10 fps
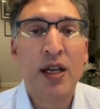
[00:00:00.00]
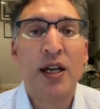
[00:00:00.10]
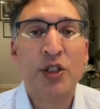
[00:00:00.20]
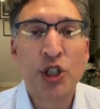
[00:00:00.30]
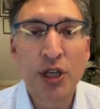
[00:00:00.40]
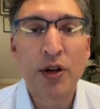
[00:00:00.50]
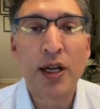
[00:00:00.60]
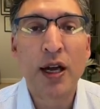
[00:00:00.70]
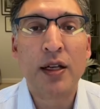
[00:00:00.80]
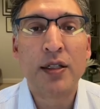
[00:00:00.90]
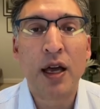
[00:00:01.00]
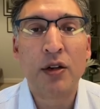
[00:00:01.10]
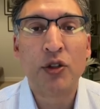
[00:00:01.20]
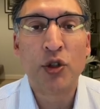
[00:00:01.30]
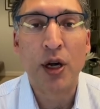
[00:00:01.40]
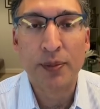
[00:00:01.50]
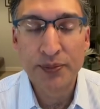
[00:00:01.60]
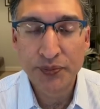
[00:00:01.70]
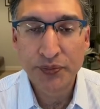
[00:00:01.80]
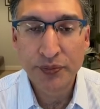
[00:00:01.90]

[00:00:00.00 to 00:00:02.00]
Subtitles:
and cheering on Donald Trump.